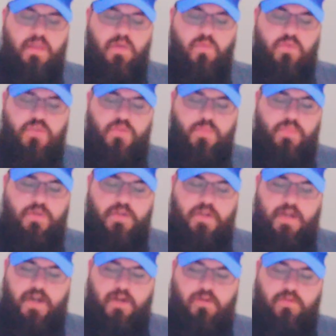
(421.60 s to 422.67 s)
Will you
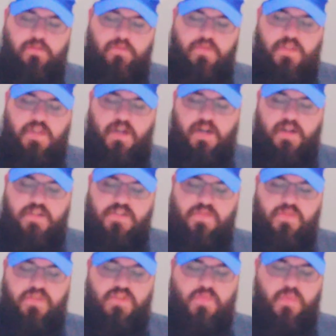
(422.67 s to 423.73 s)
put out the eyes
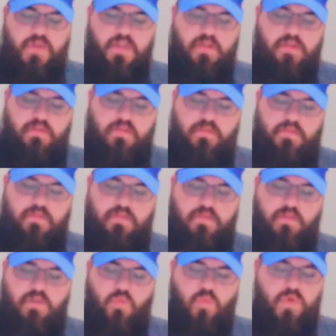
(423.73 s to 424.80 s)
of these men?
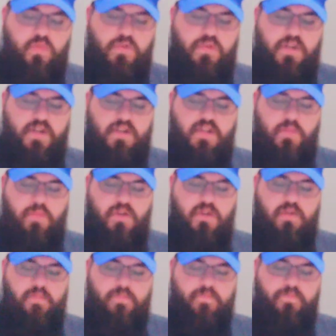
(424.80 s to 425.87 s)
We will not come
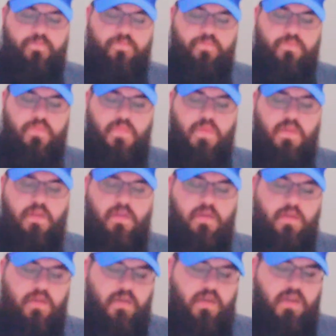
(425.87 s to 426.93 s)
up.
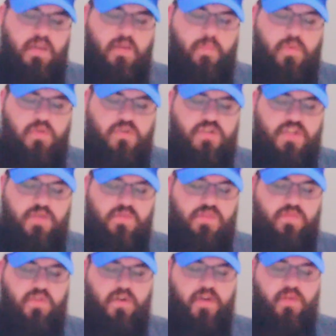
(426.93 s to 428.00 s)
And Moshe was
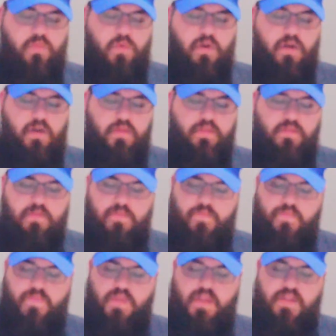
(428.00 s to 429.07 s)
very wroth,
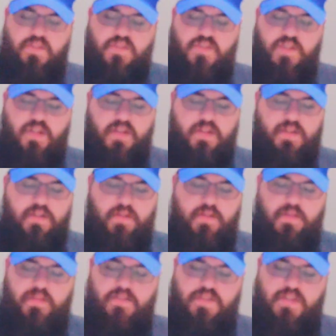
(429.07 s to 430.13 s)
and said
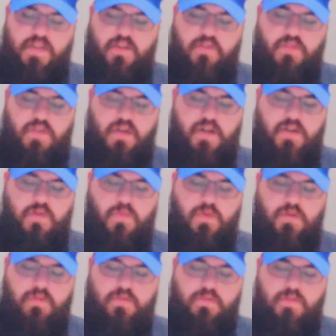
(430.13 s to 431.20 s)
unto Yahweh,